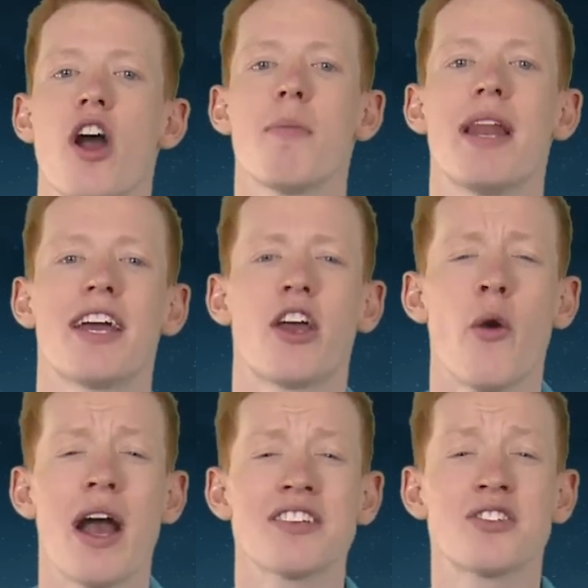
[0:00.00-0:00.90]

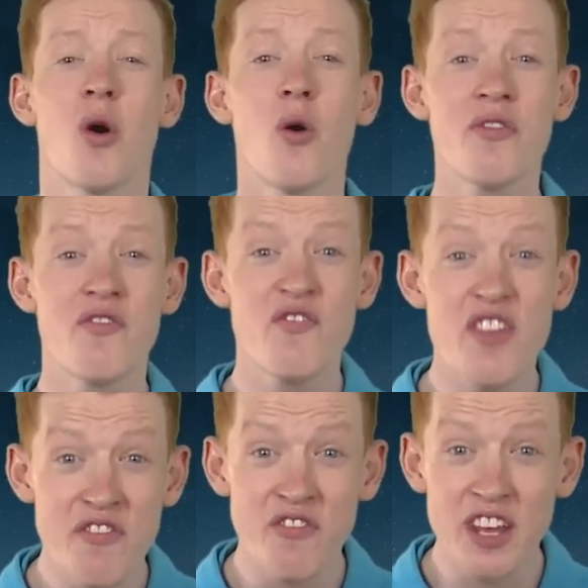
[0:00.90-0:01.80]
Yarmolenko has scored
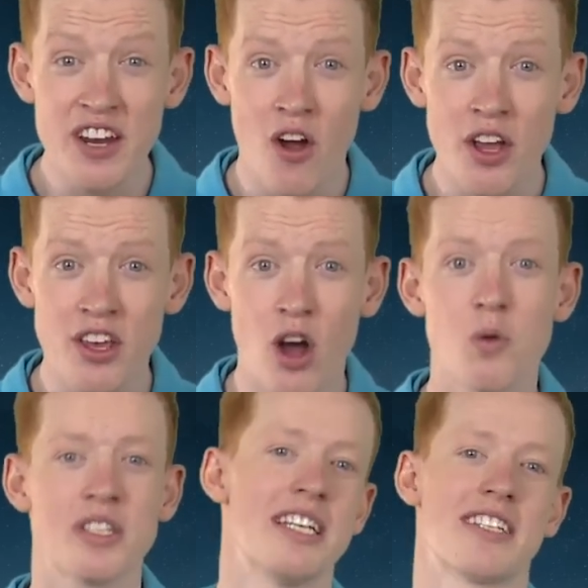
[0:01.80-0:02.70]
fifty-nine
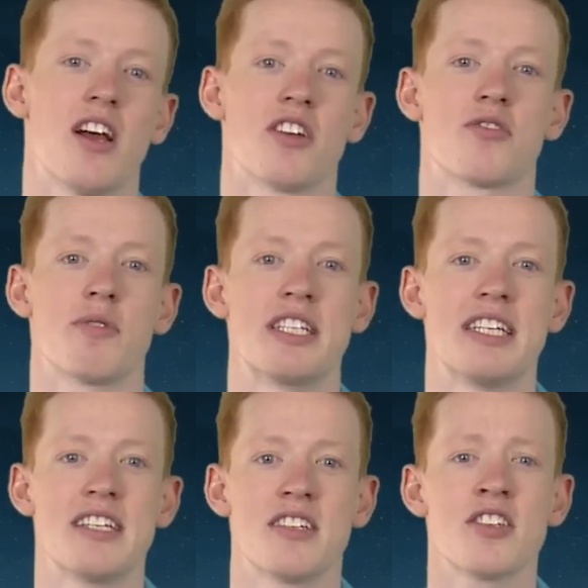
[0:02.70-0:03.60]
goals in his last three
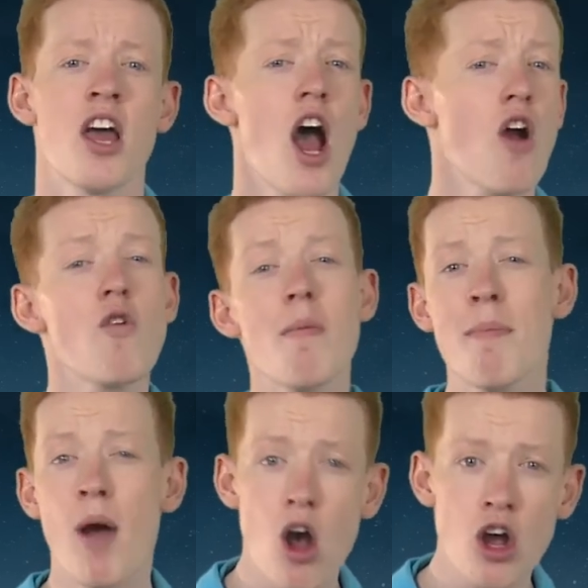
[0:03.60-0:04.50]
seasons, a
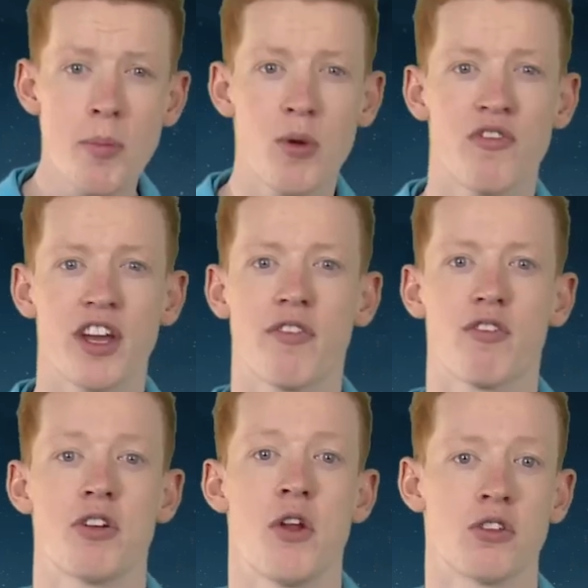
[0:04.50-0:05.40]
remarkable figure
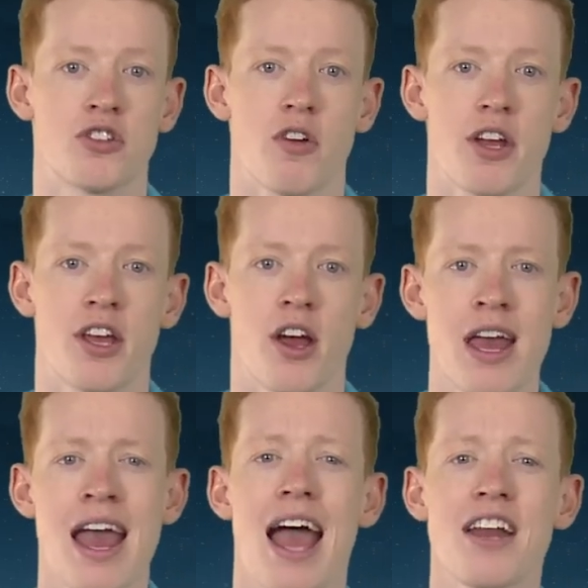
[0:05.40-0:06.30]
for a non-striker,
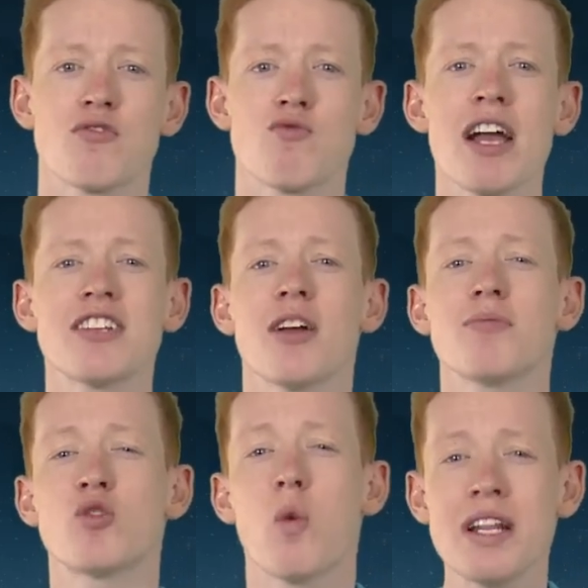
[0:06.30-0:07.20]
and has racked
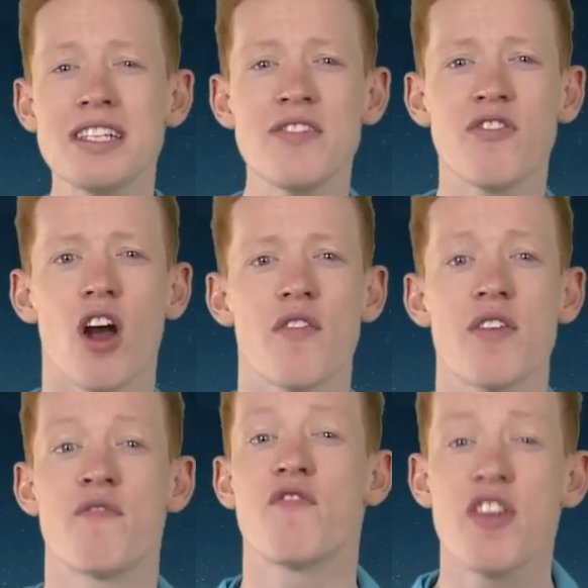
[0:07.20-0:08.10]
up twenty-five
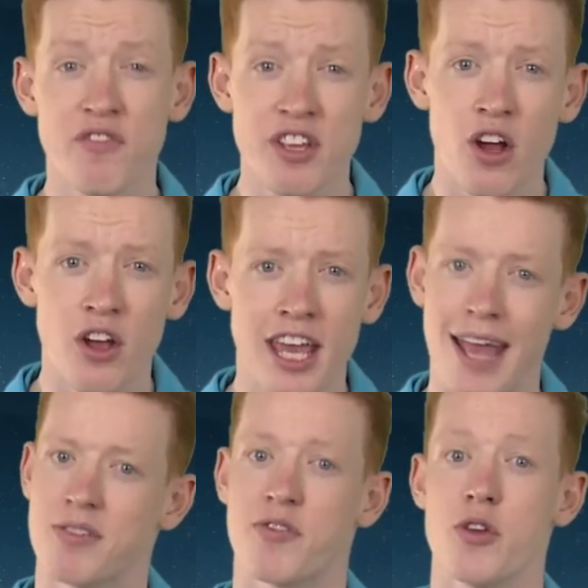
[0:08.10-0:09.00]
in fifty-nine
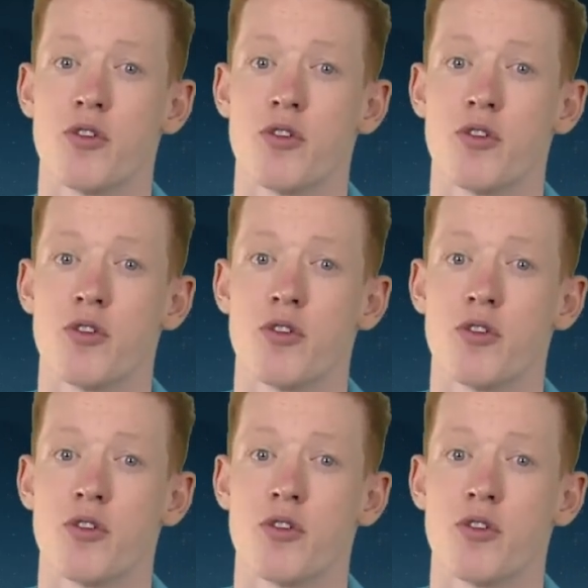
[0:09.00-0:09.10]
games for